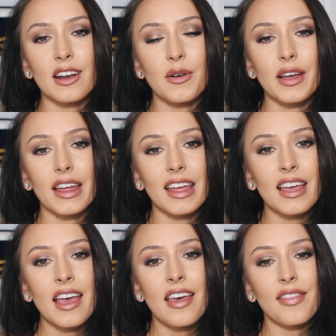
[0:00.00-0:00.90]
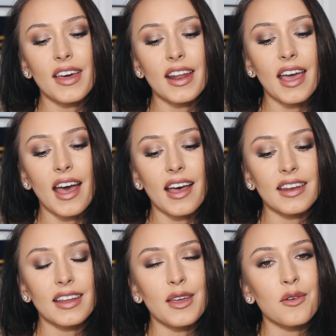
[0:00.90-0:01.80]
getaway that I
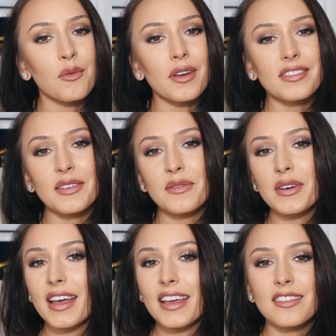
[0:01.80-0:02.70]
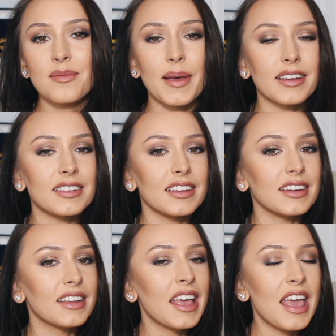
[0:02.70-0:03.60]
had. It wasn't what I expected.